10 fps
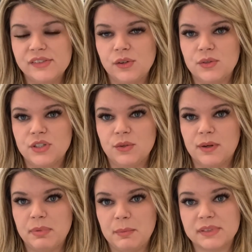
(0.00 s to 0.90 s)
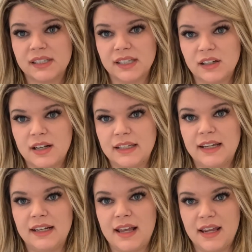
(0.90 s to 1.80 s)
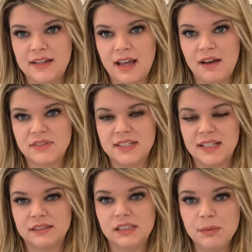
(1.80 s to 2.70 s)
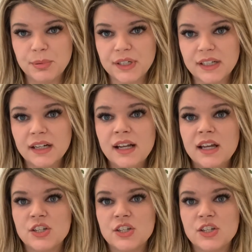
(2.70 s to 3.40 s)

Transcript: So do you want people to click on it and have to dig deeper?